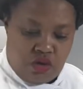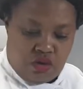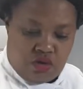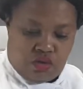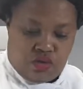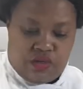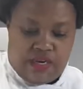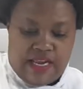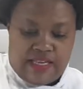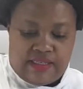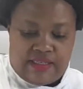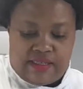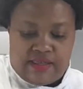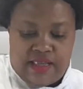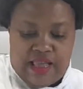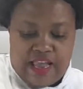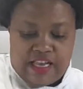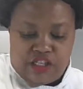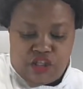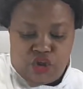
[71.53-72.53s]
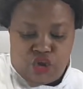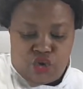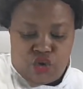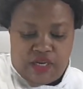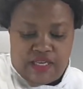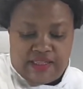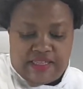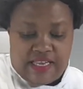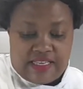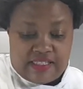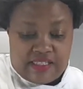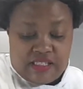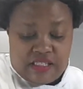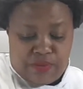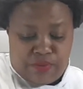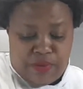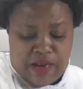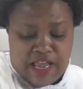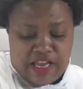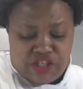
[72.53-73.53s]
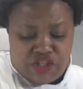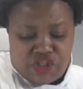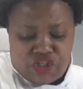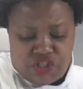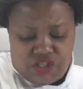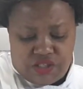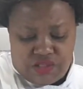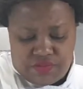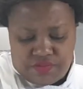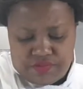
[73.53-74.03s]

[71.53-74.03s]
so that the icing sugar doesn't splash.